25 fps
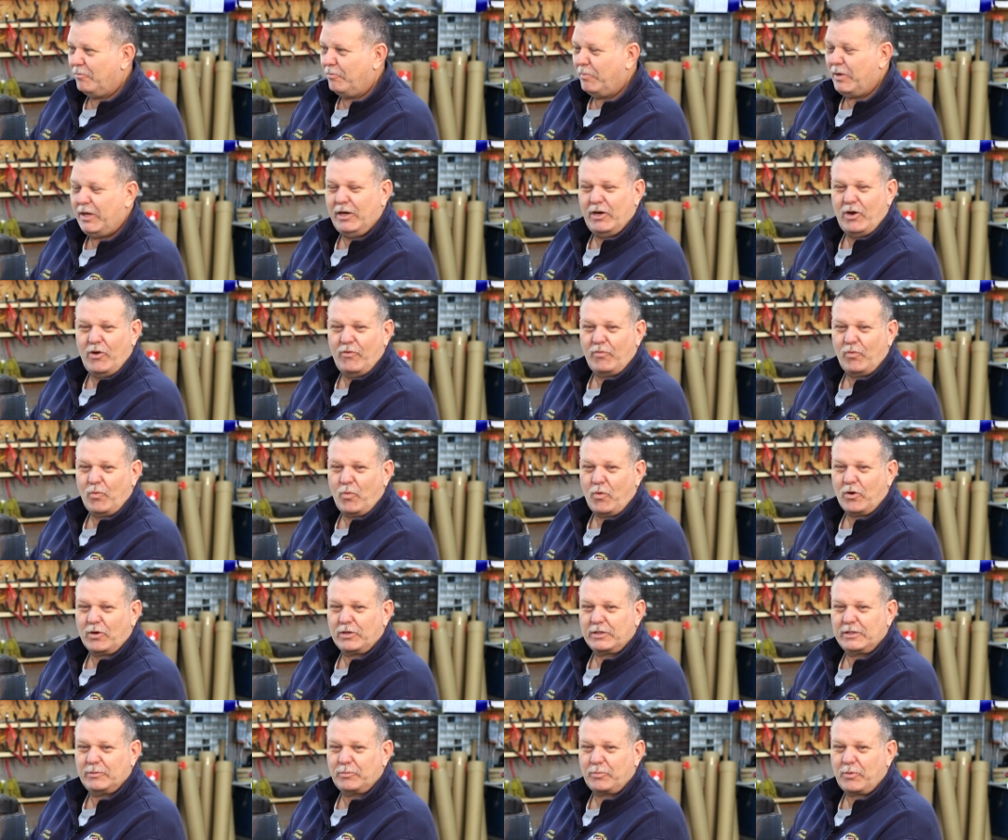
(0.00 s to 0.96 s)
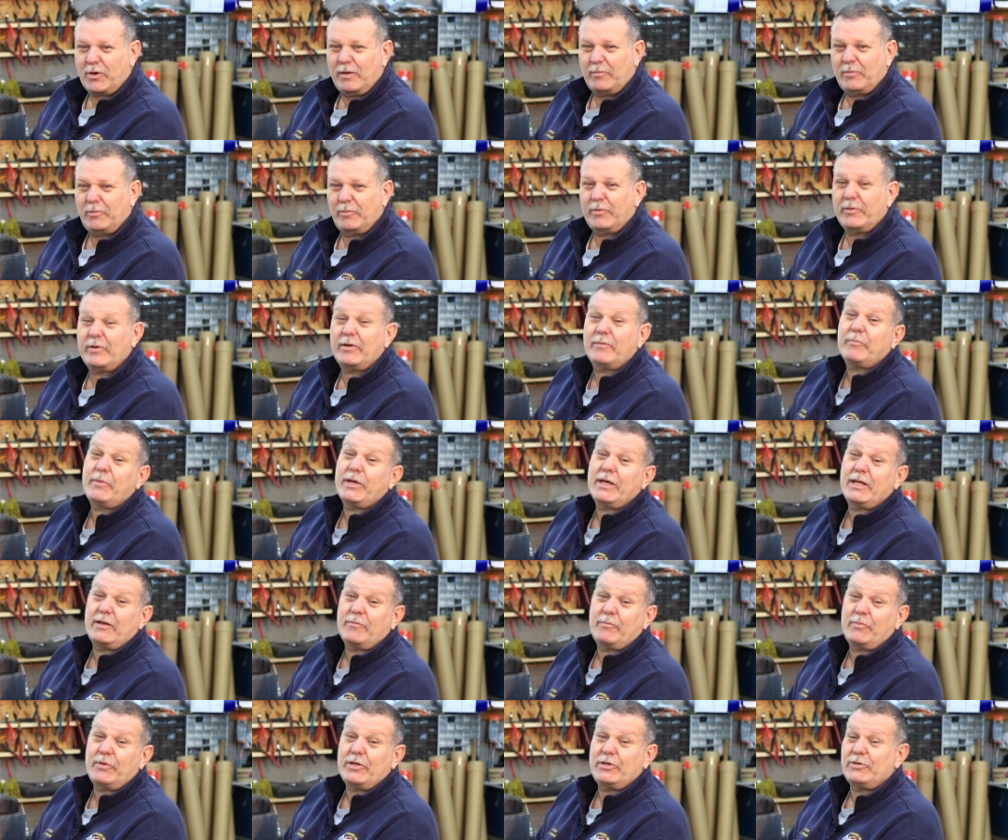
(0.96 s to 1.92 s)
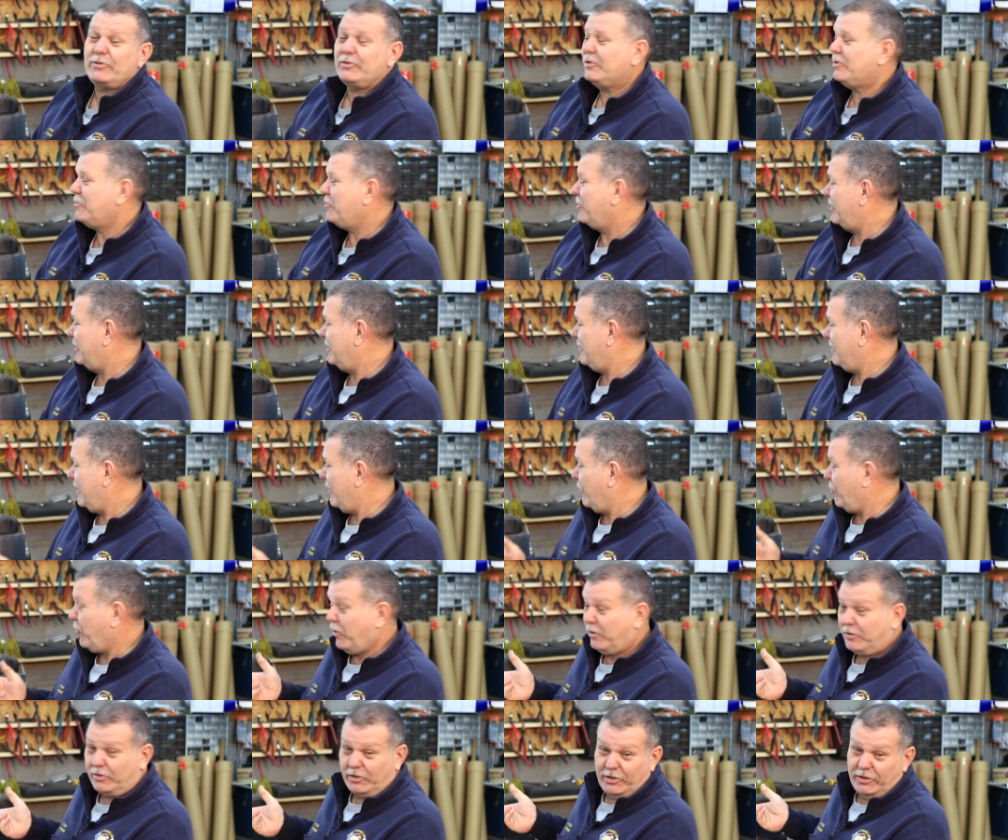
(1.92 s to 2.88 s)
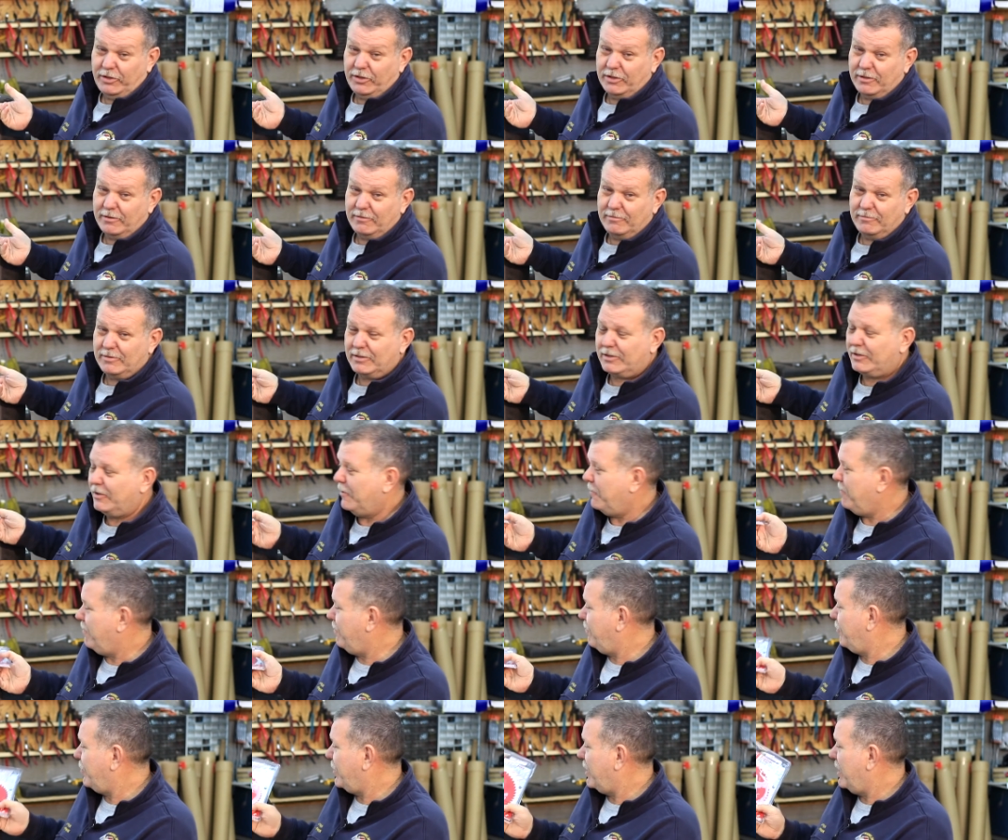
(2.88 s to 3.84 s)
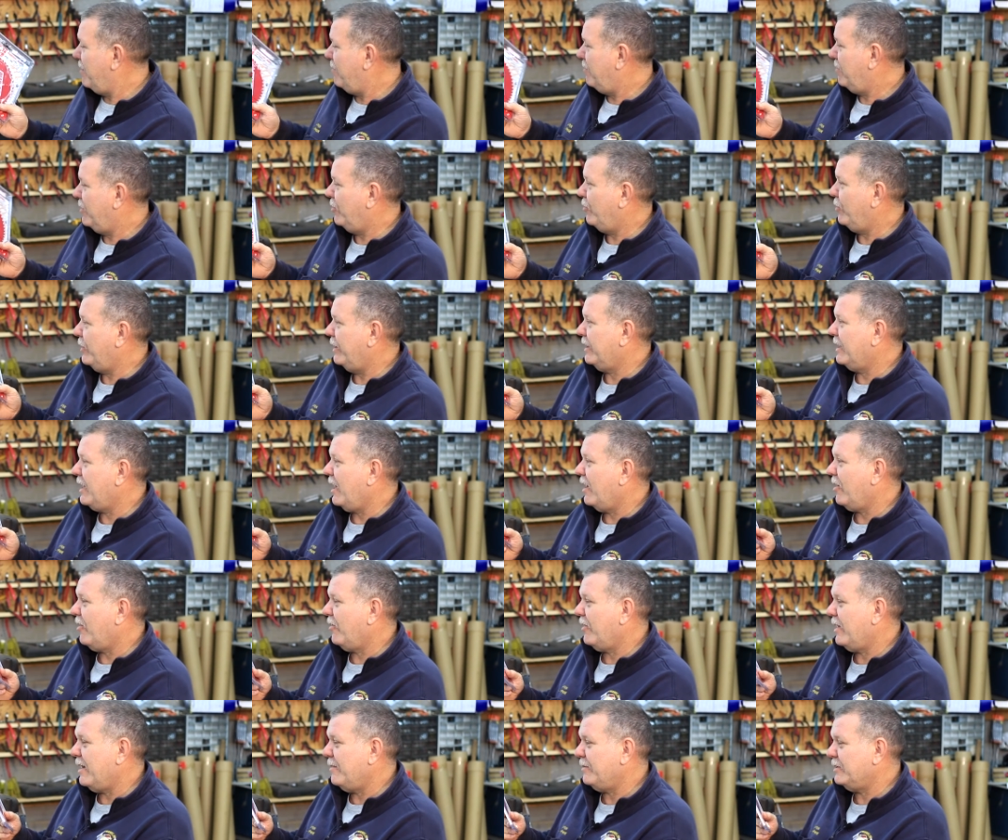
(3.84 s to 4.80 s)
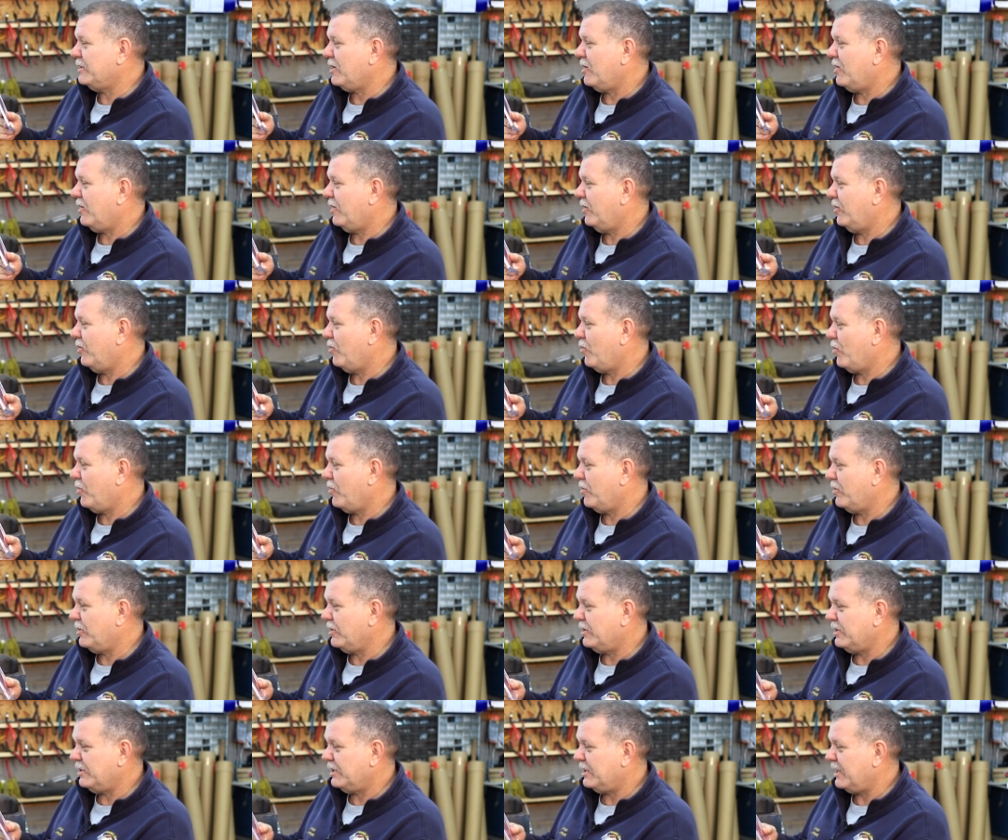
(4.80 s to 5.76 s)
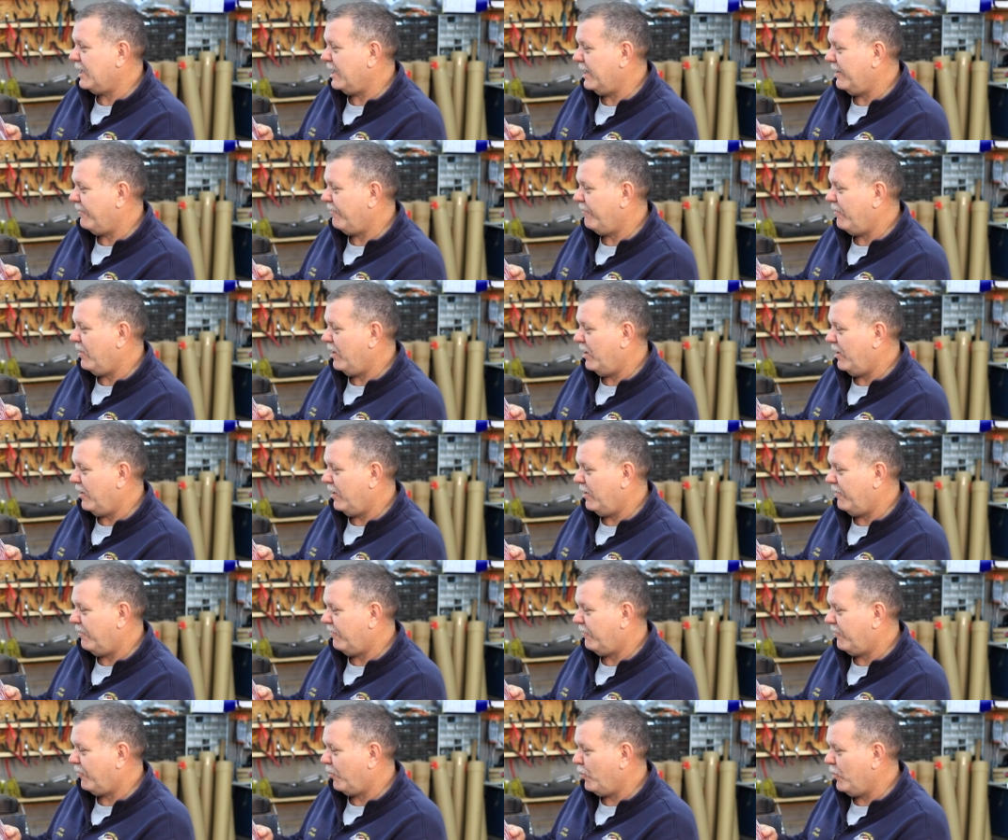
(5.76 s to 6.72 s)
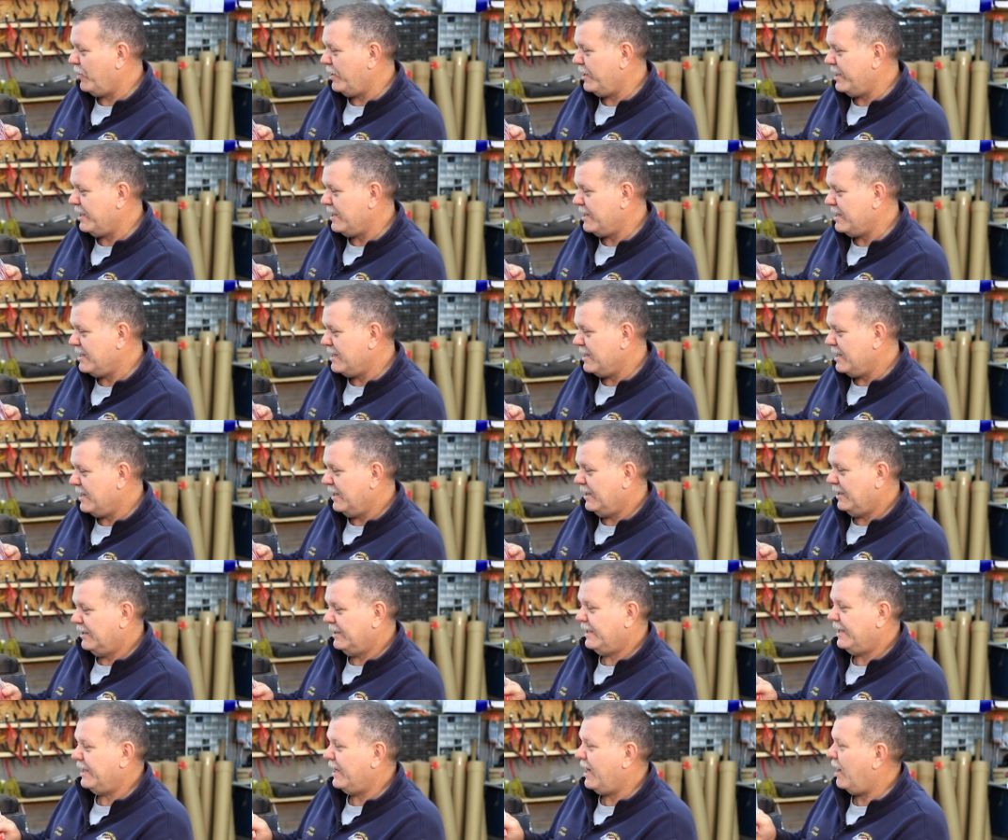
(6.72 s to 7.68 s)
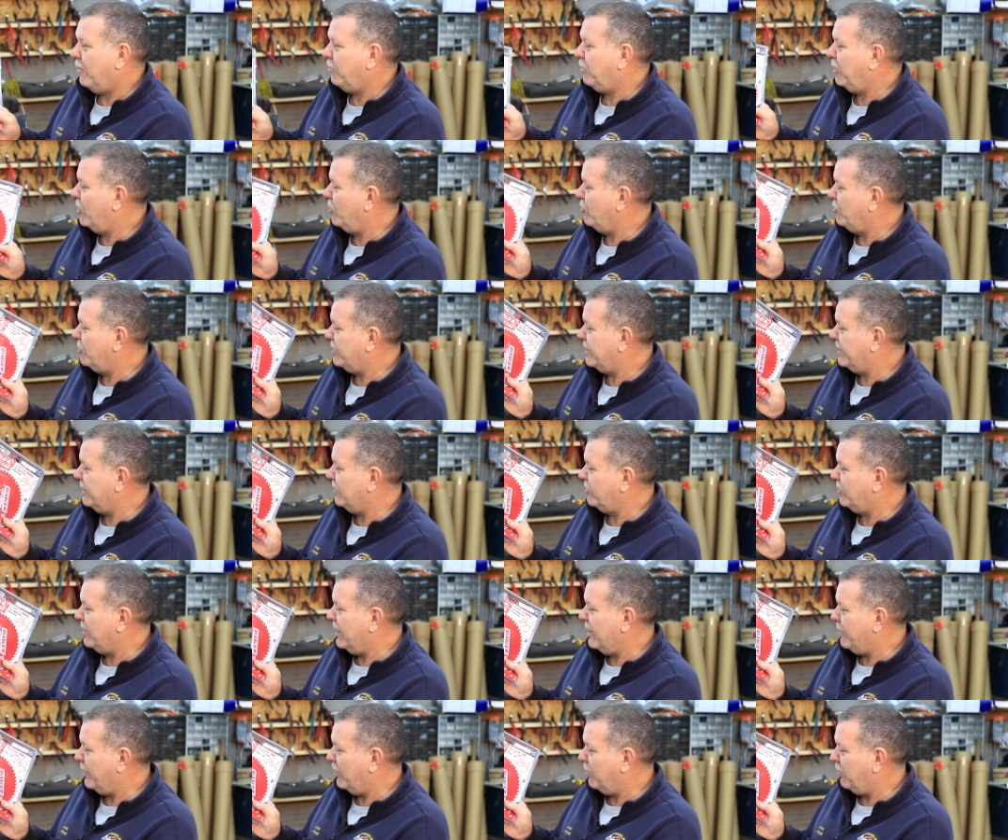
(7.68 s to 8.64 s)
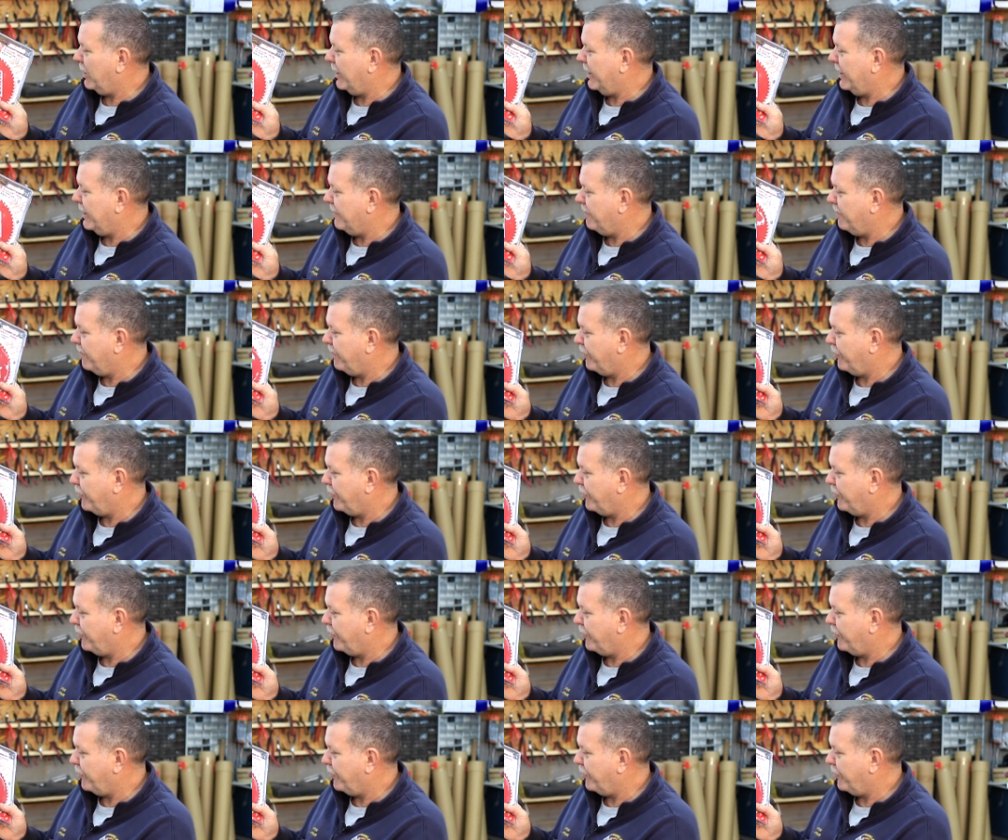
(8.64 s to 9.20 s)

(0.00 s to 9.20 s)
being overworked. It probably been being abused, but it worked good. So, but we got on Amazon and ordered us a Freud Diablo steel demon blade,